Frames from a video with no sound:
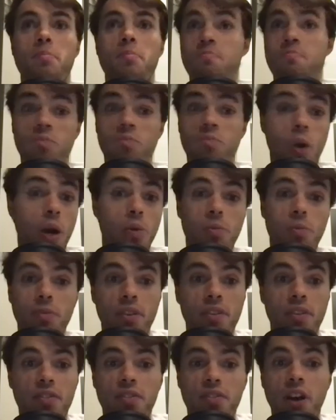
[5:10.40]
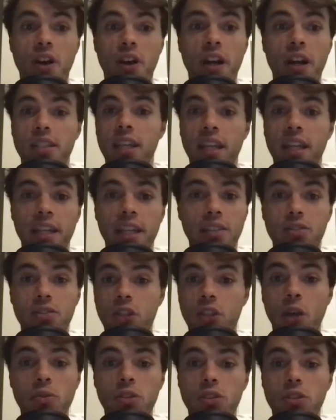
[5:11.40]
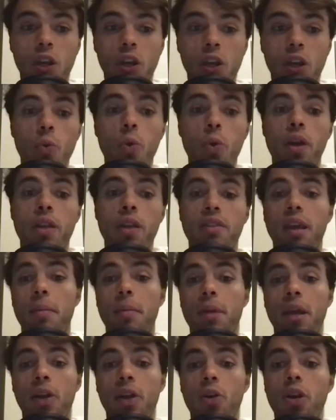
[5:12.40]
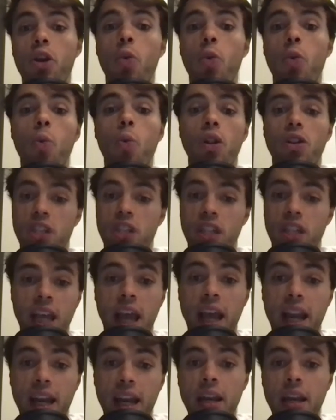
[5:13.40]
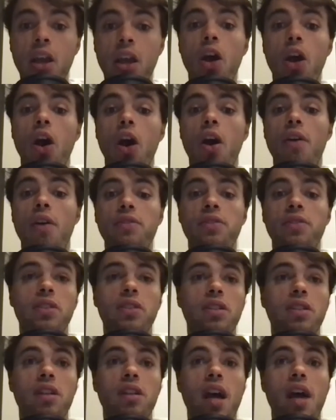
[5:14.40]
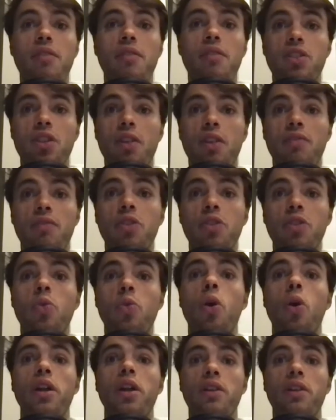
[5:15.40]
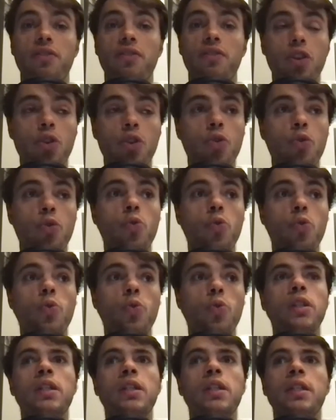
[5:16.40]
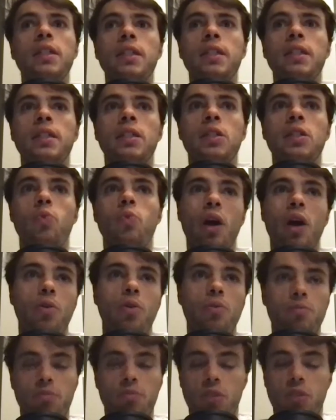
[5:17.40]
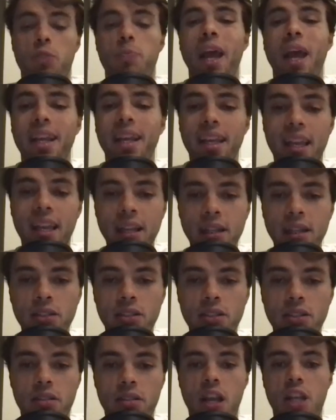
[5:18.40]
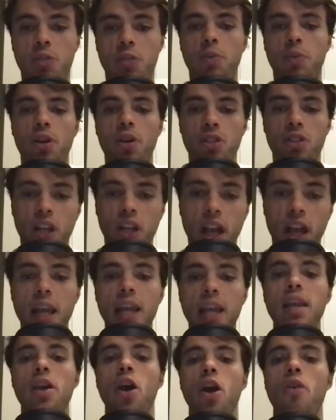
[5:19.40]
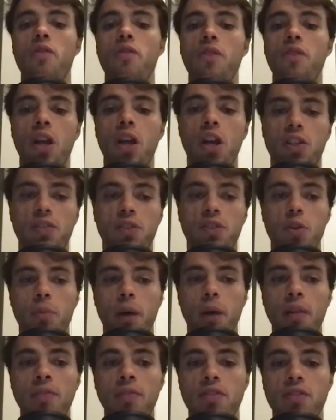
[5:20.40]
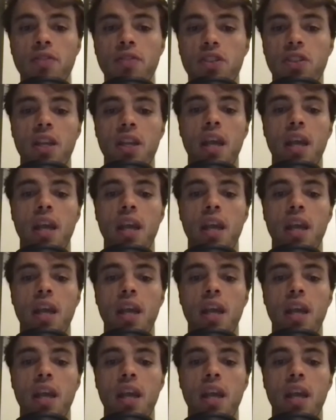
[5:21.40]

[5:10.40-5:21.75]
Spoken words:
well, fighting toe-to-toe with Tapia and Coello once again after having suffered quite a few, well, spankings, as per se, over the last few months.